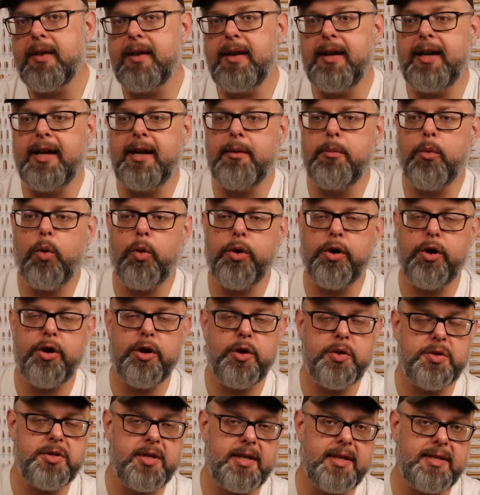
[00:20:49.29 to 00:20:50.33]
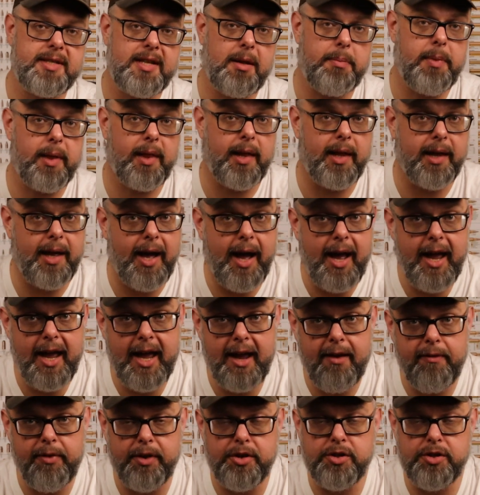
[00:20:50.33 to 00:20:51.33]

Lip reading: or you're using something like I have,